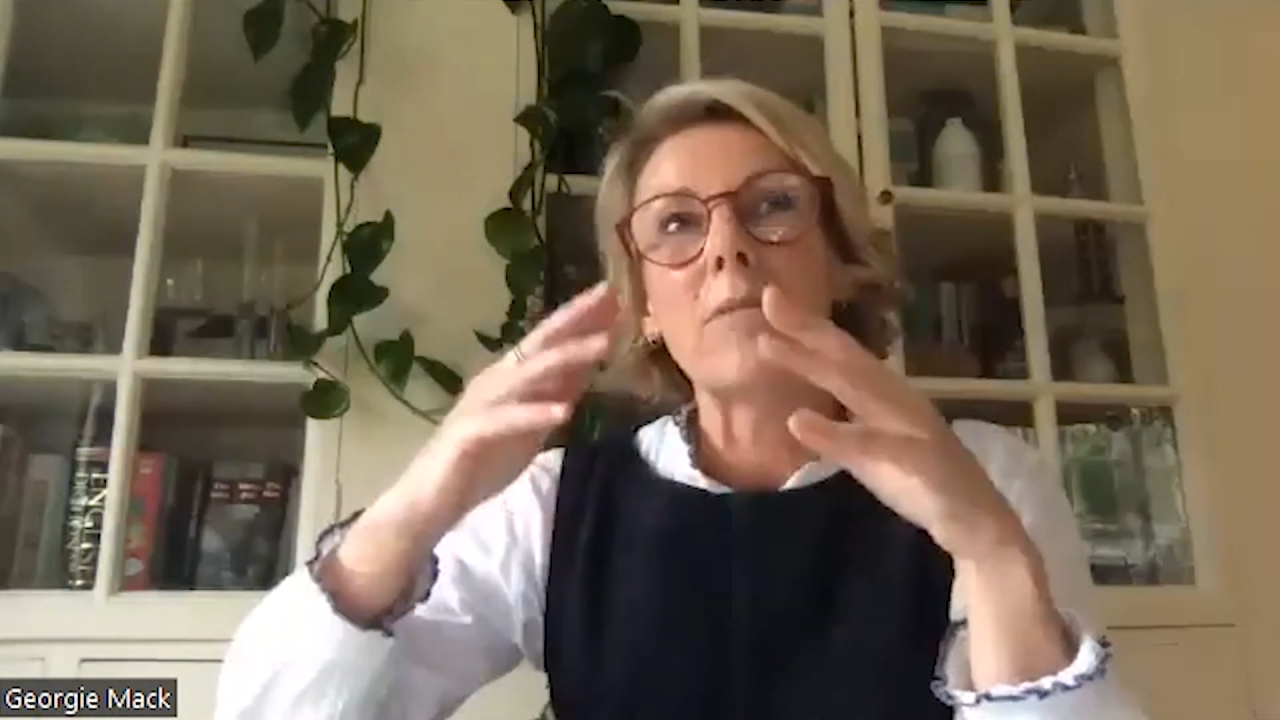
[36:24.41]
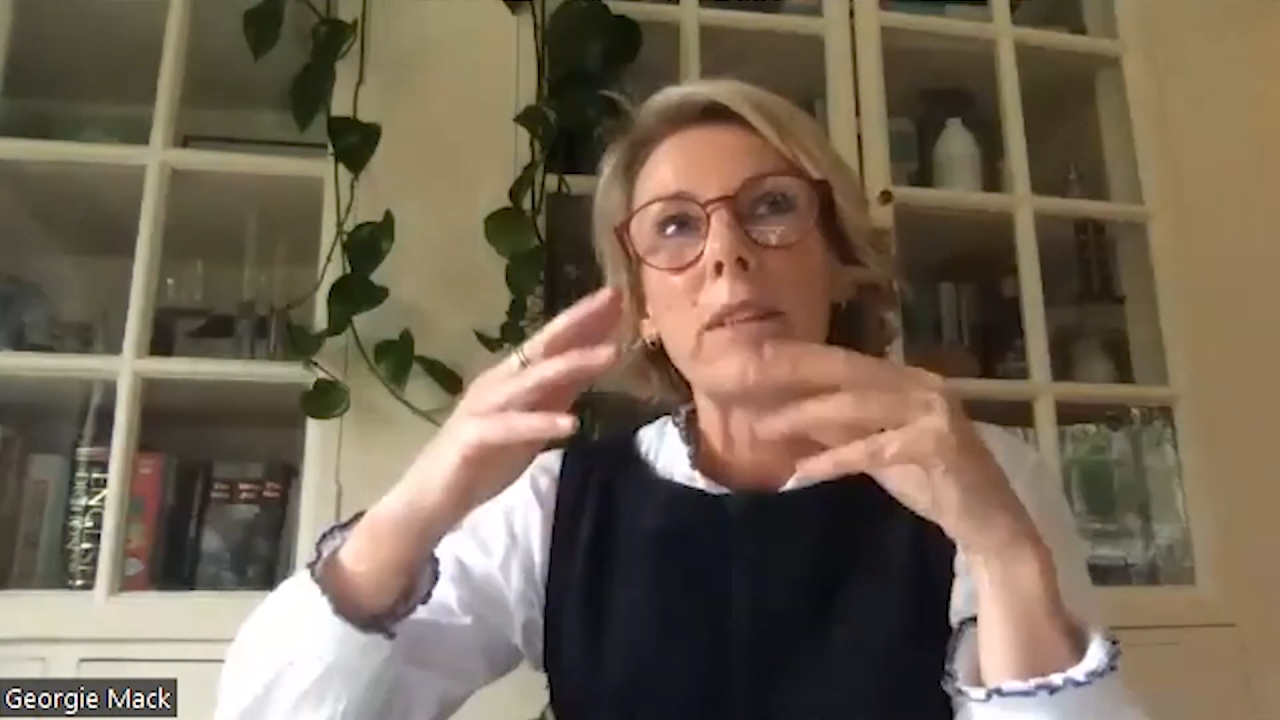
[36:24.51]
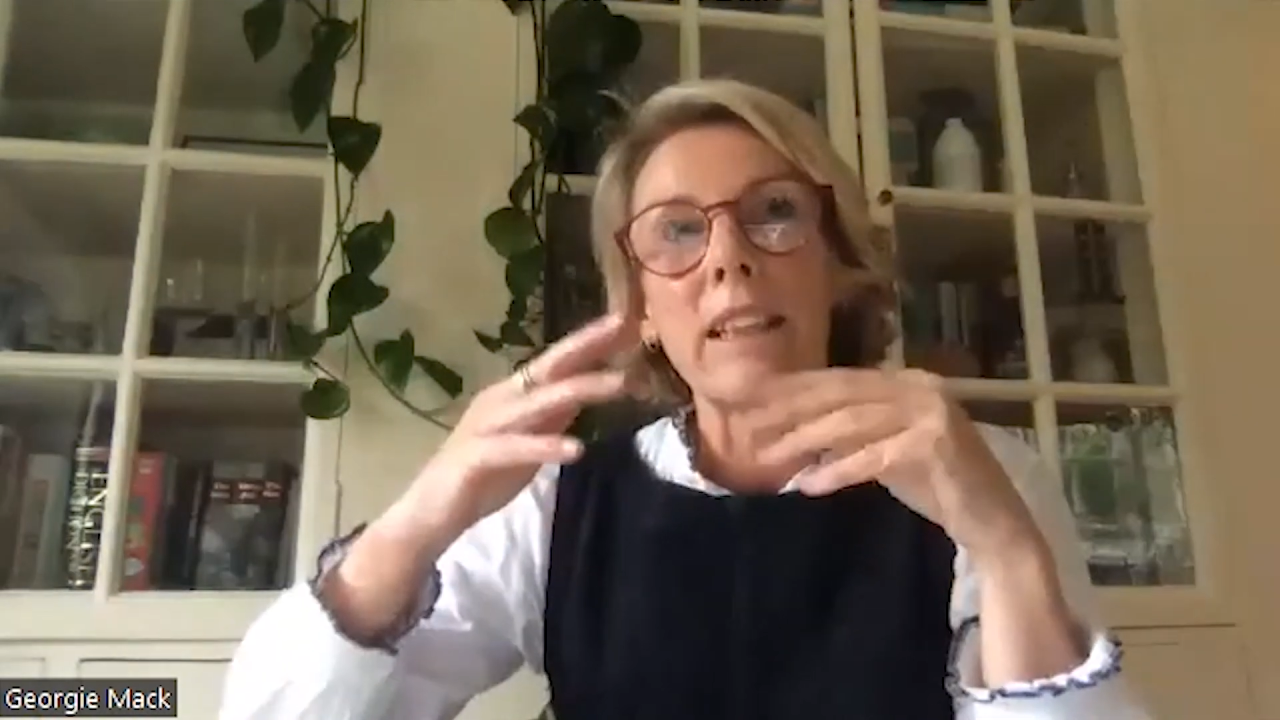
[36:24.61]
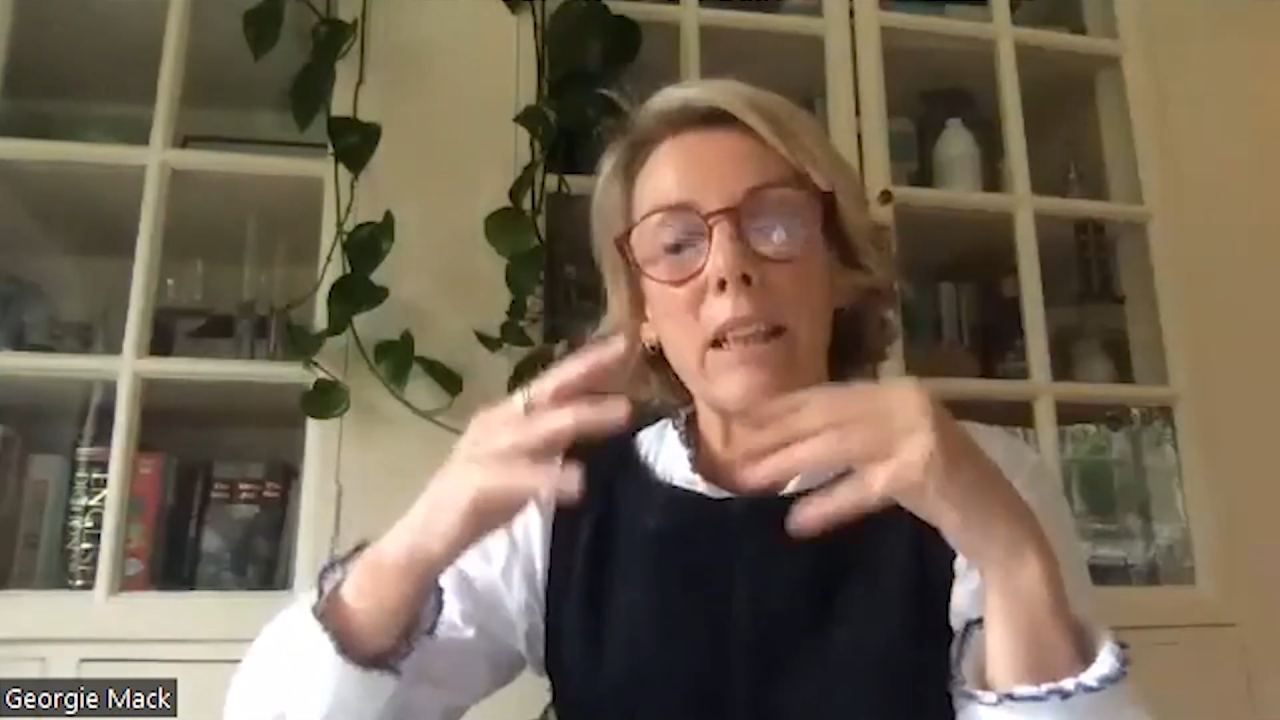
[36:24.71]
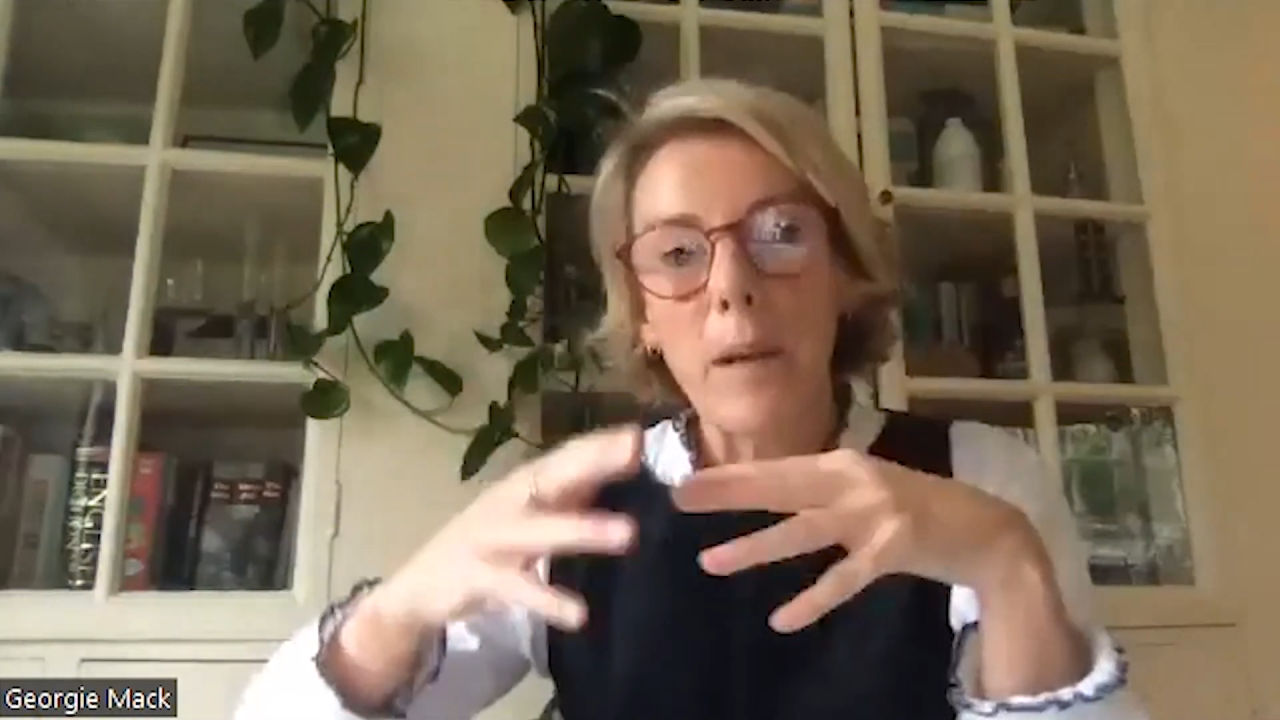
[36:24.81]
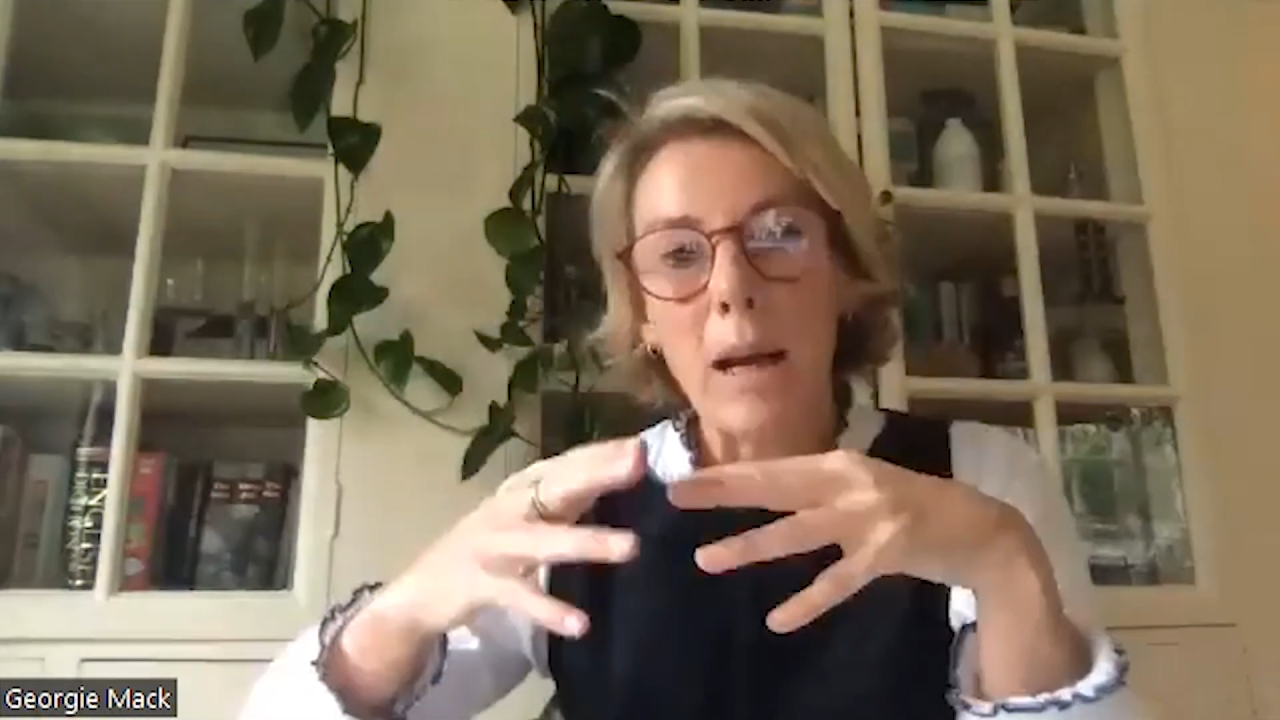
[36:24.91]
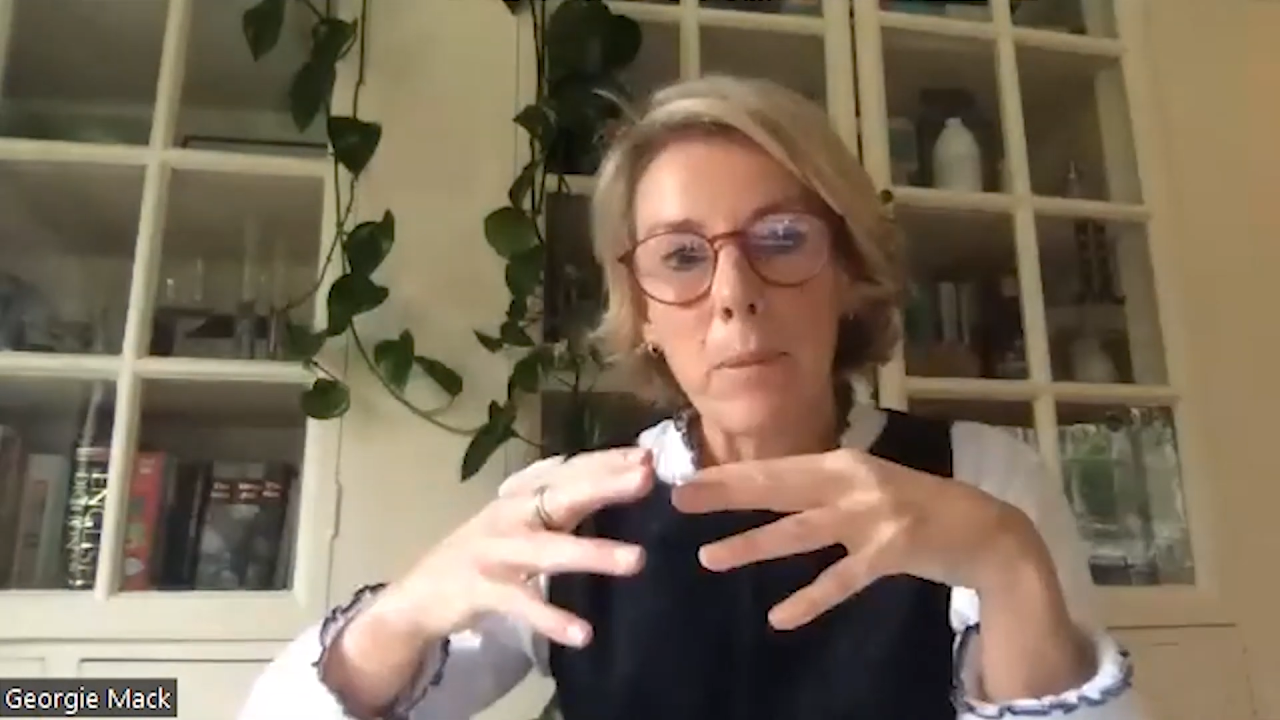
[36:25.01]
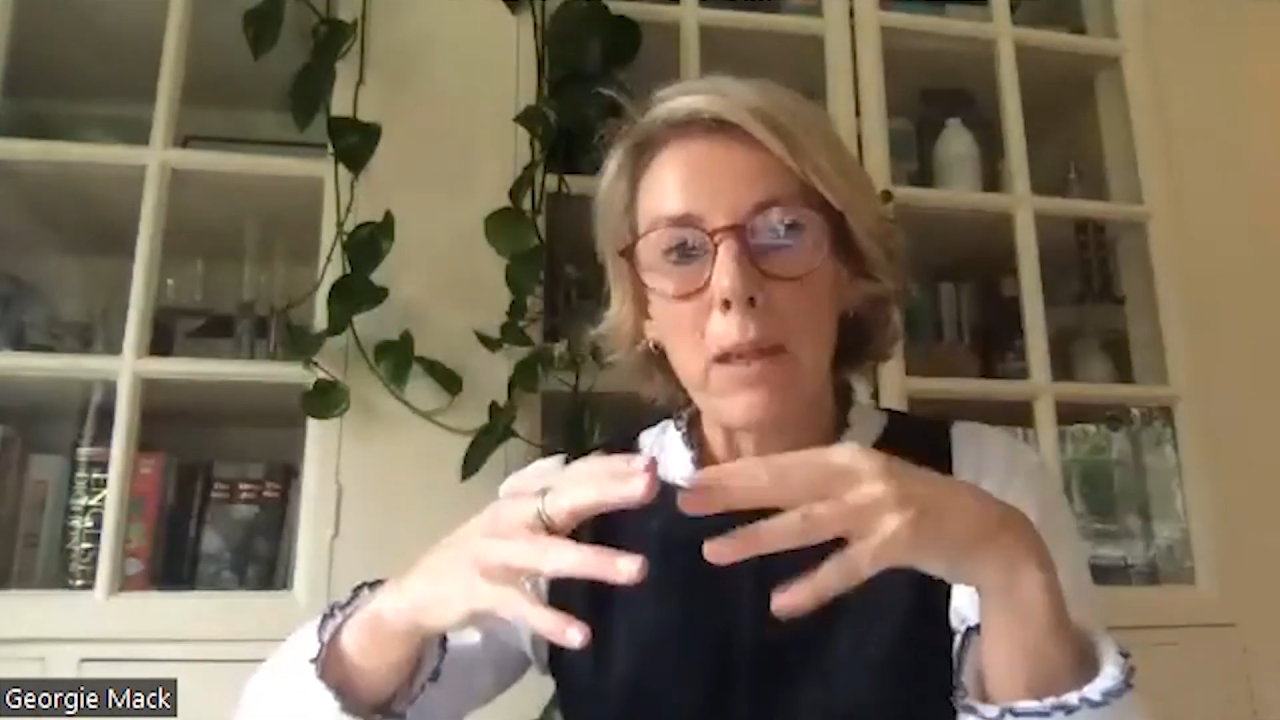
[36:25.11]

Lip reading: if we think about